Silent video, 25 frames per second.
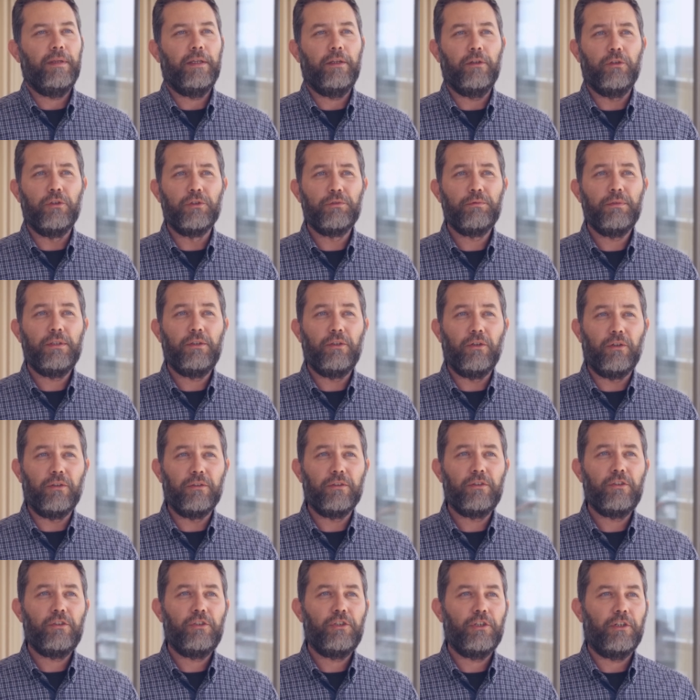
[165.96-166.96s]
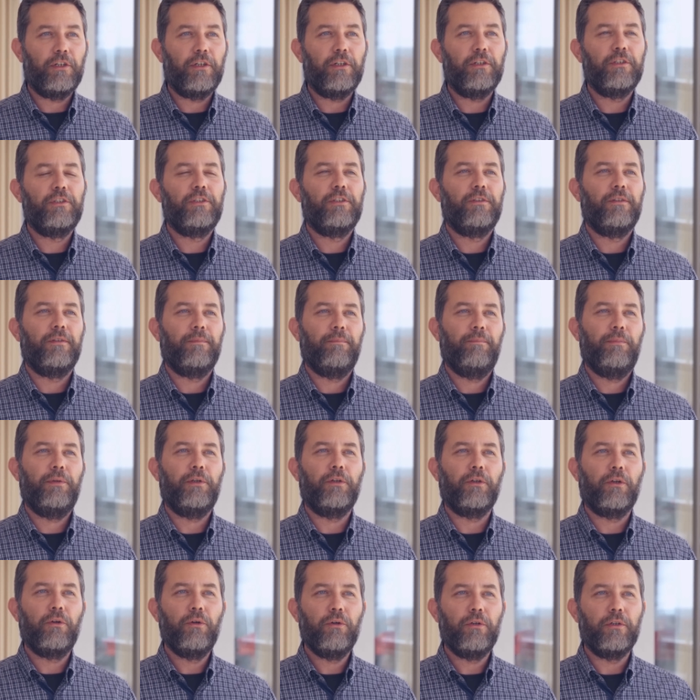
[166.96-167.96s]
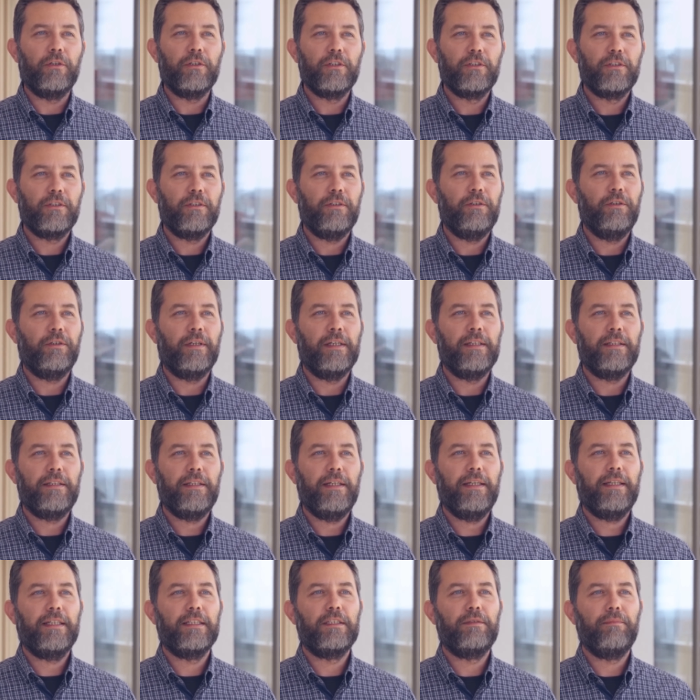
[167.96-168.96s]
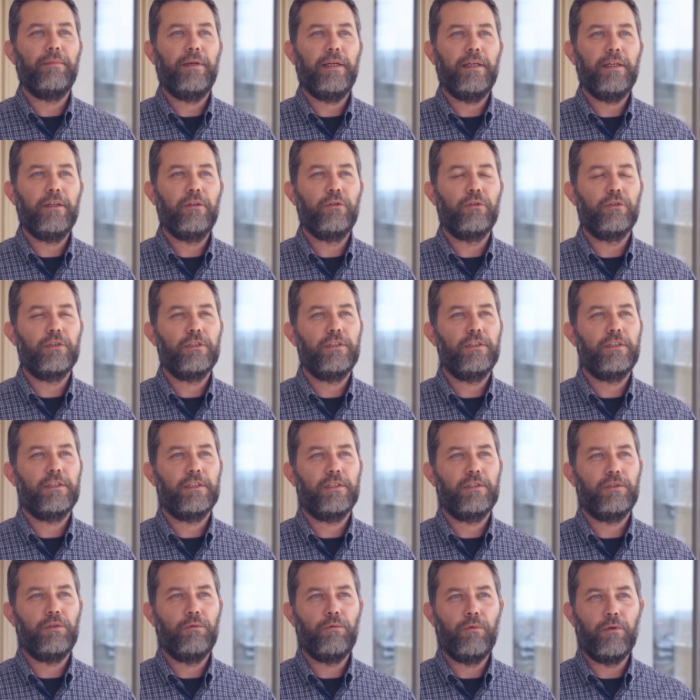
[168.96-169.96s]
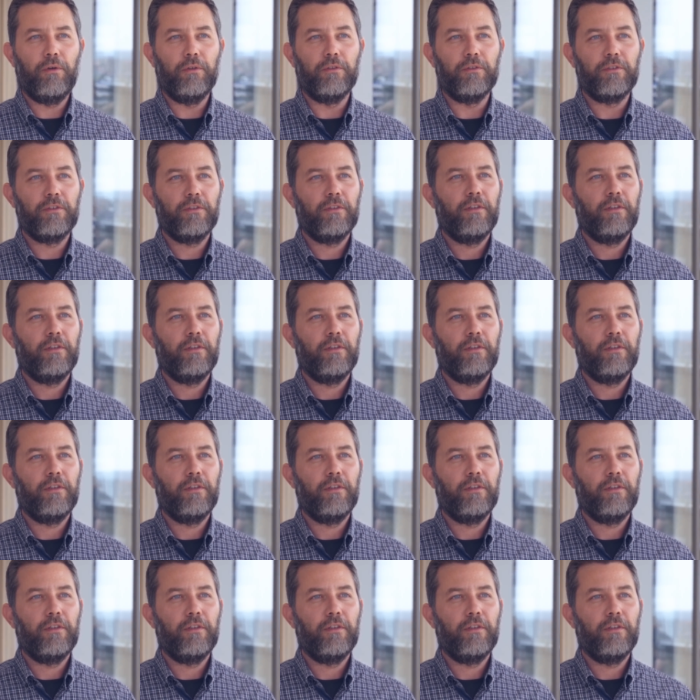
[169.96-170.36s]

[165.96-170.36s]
Because we don't charge per course, you can take as many courses as you want,